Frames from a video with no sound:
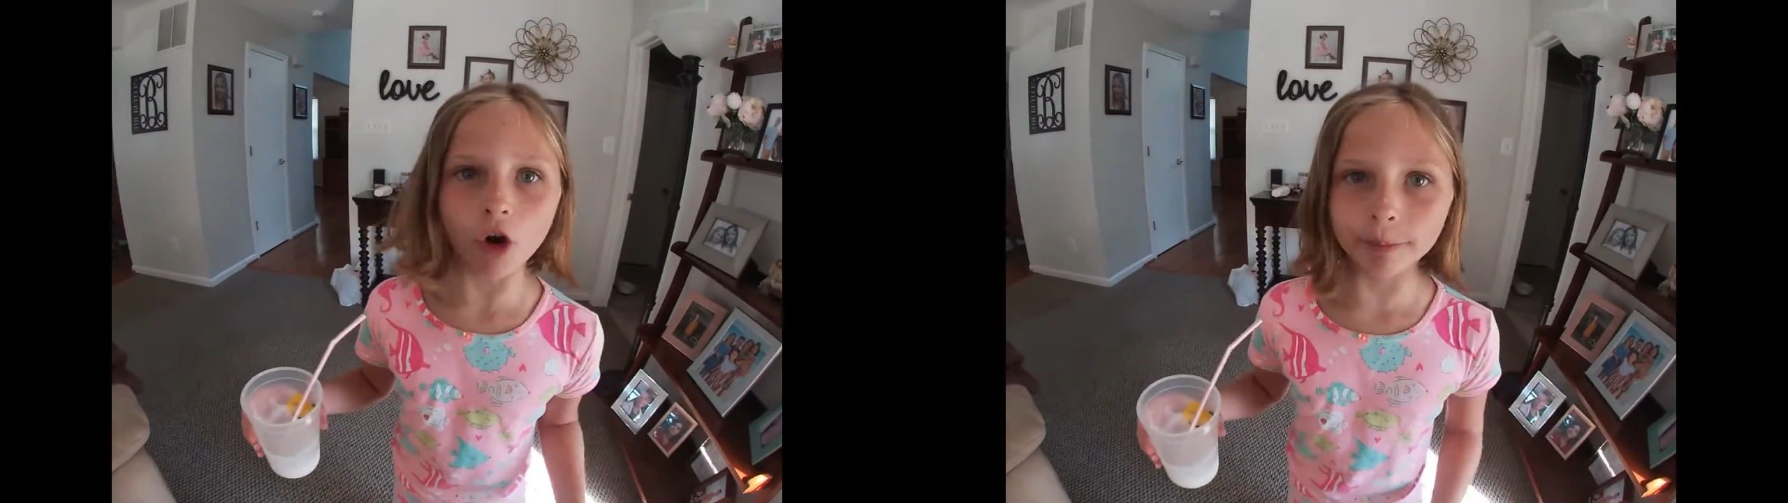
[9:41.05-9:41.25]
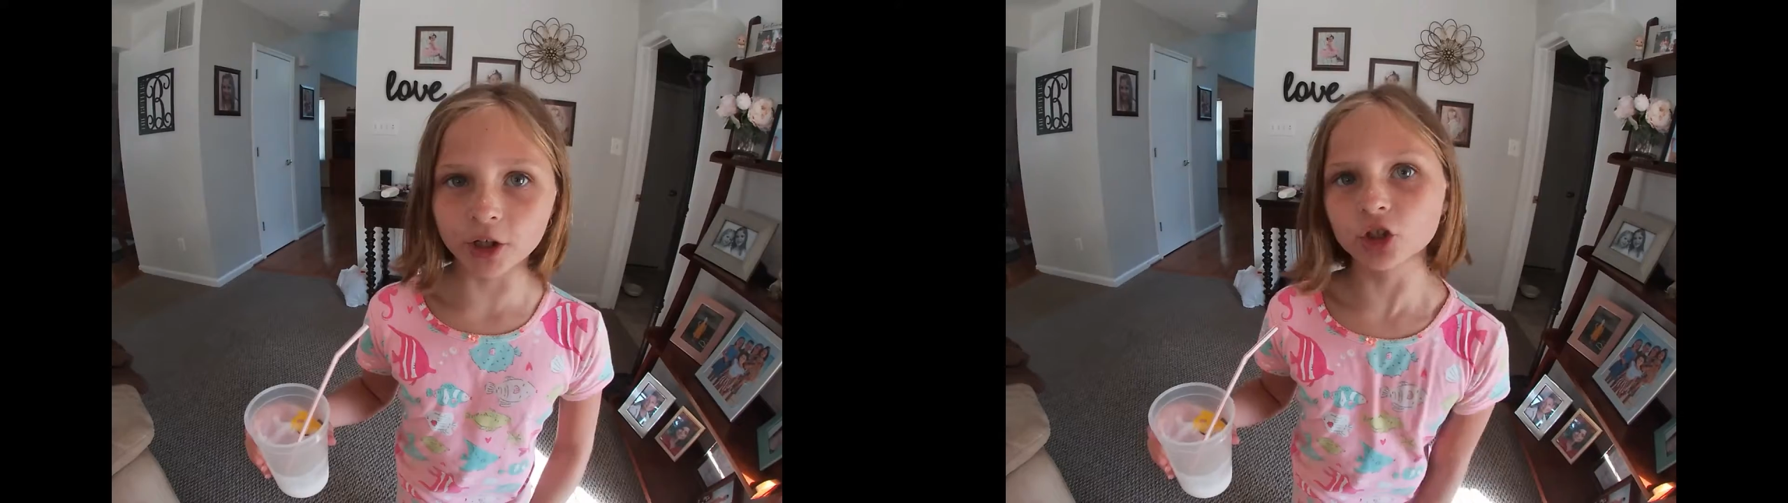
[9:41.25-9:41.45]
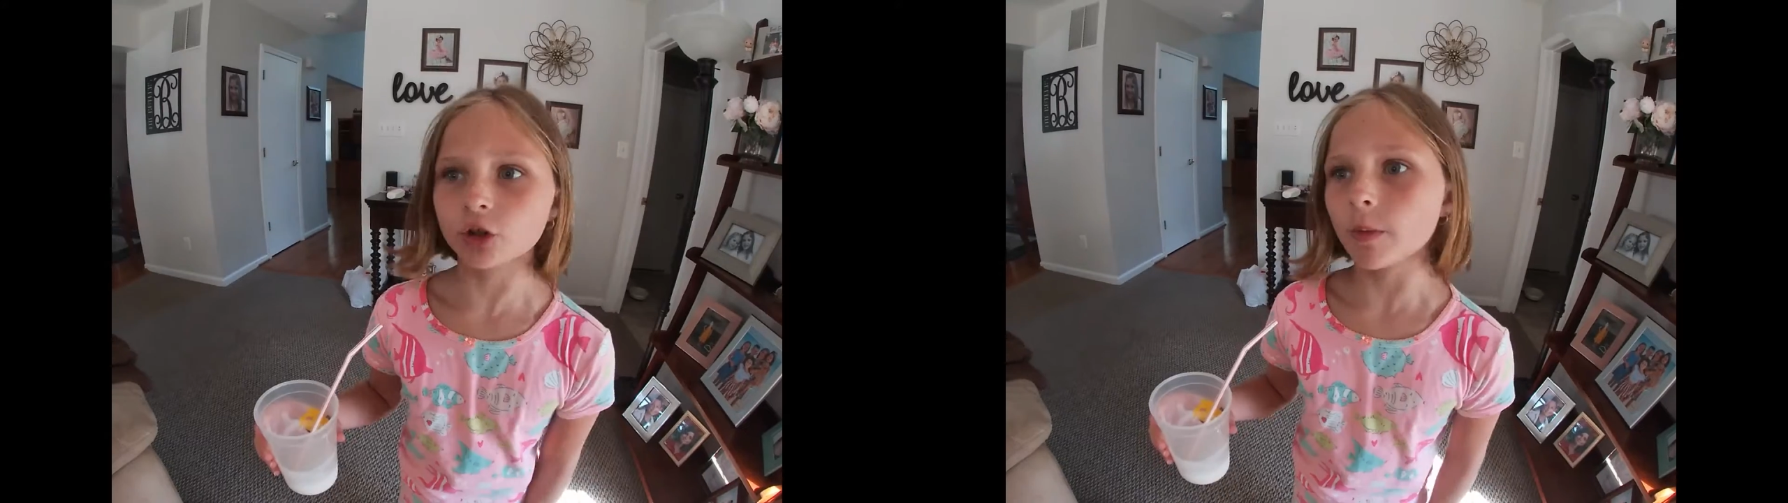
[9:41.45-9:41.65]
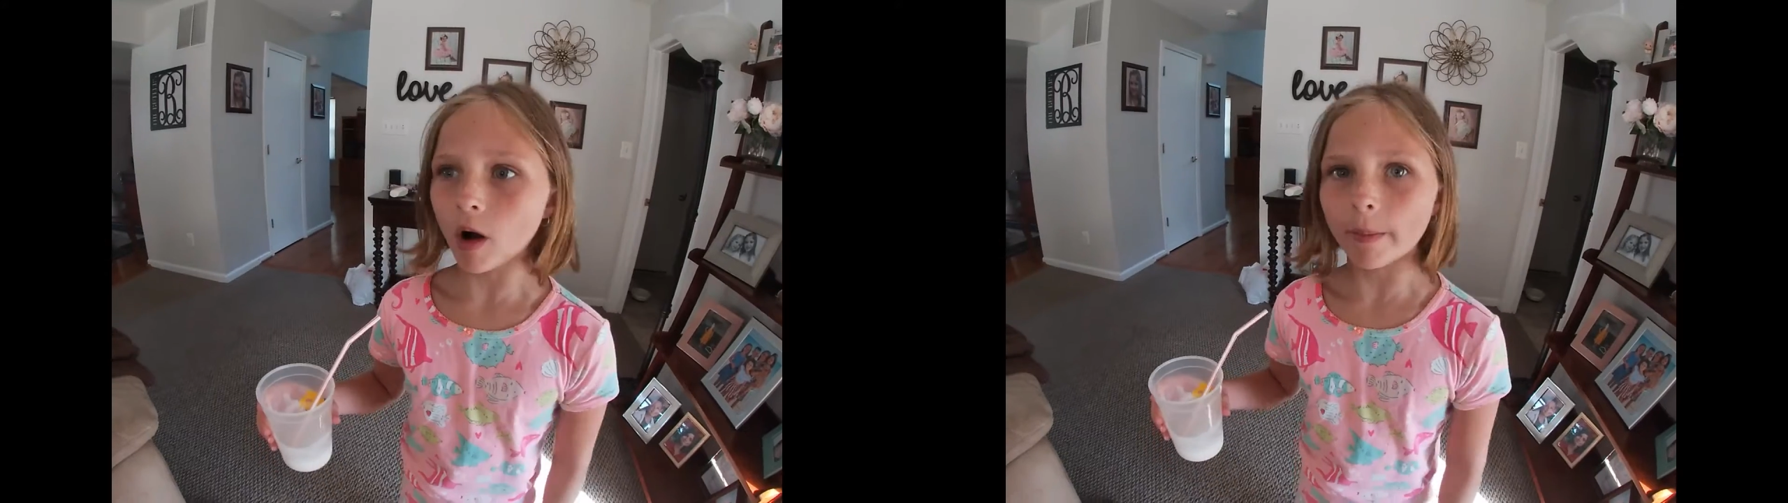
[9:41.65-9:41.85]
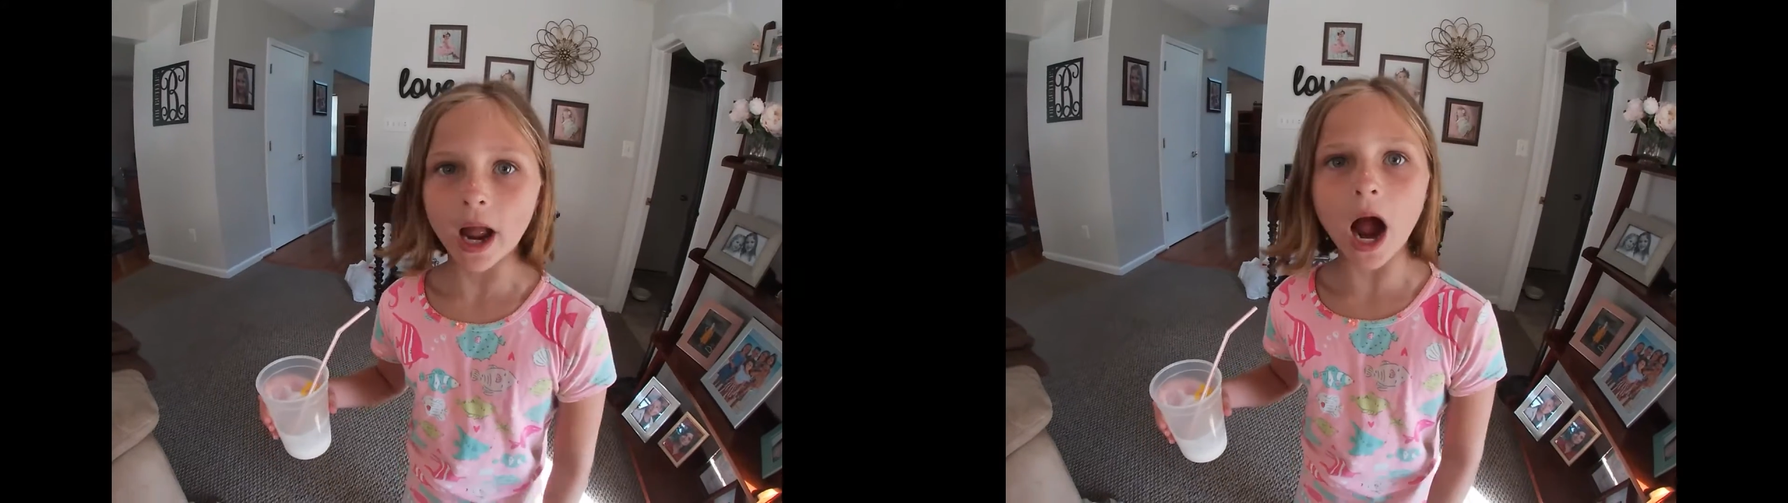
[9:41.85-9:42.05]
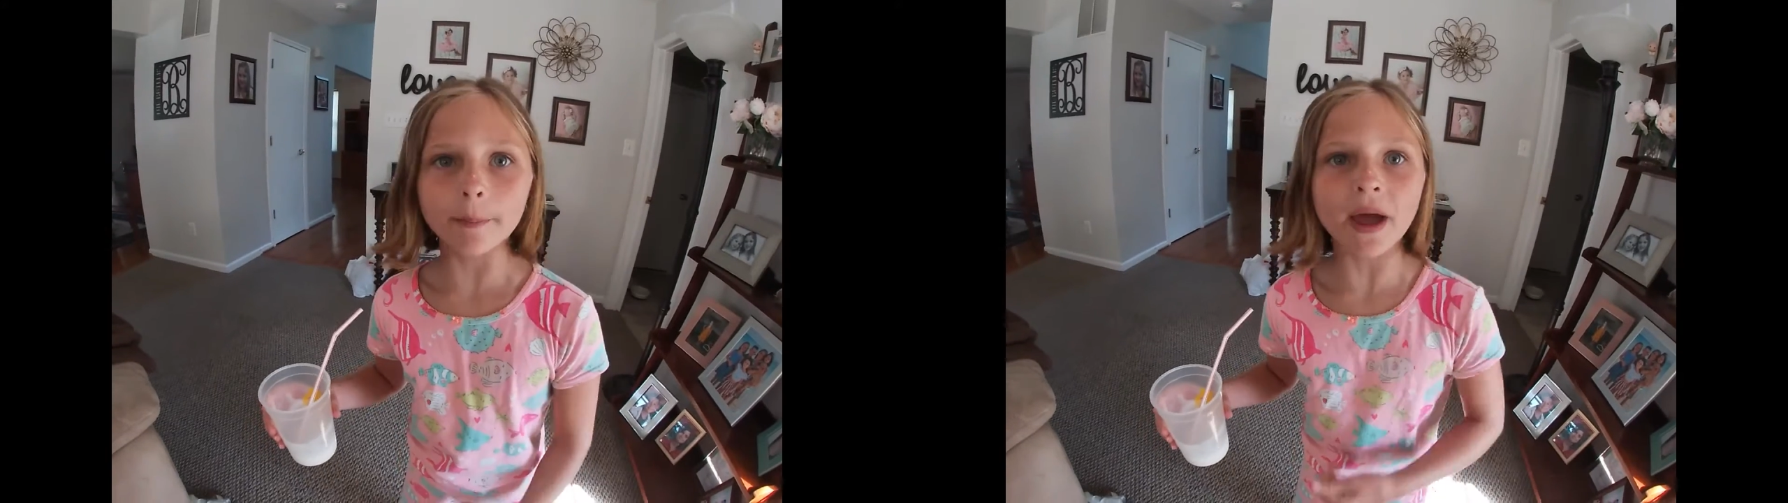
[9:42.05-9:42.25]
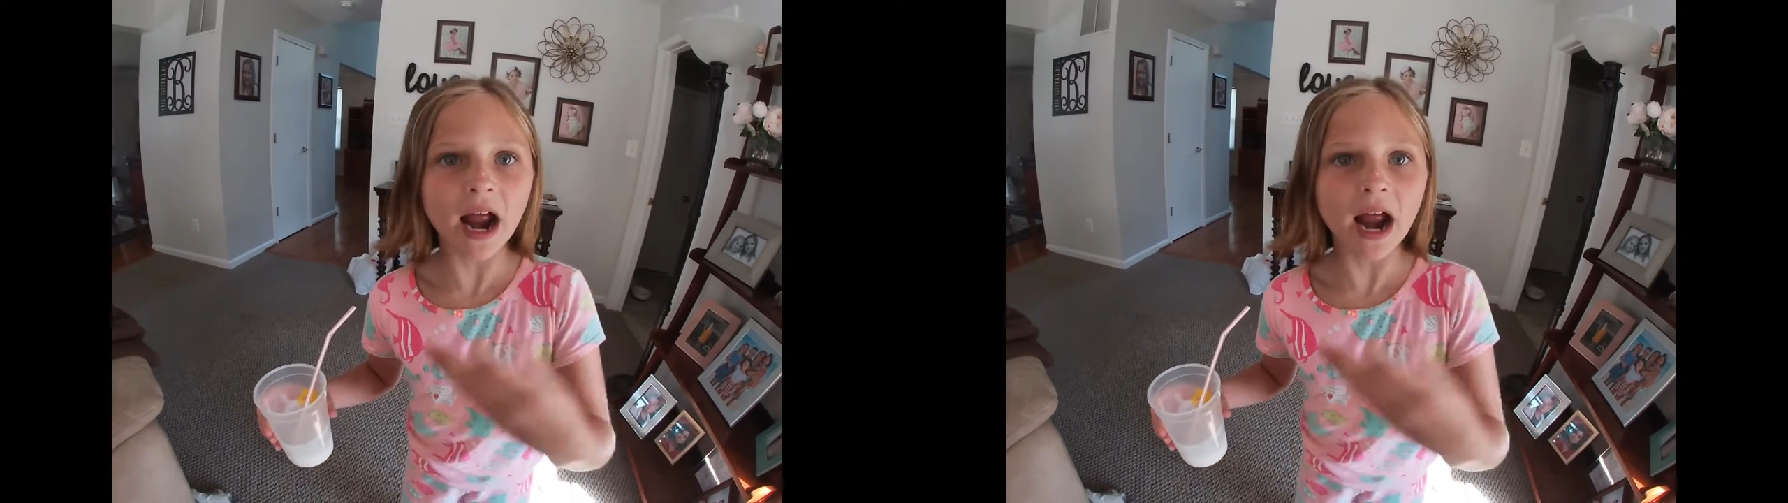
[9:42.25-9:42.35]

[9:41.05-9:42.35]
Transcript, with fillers: up YouTube on my iPad.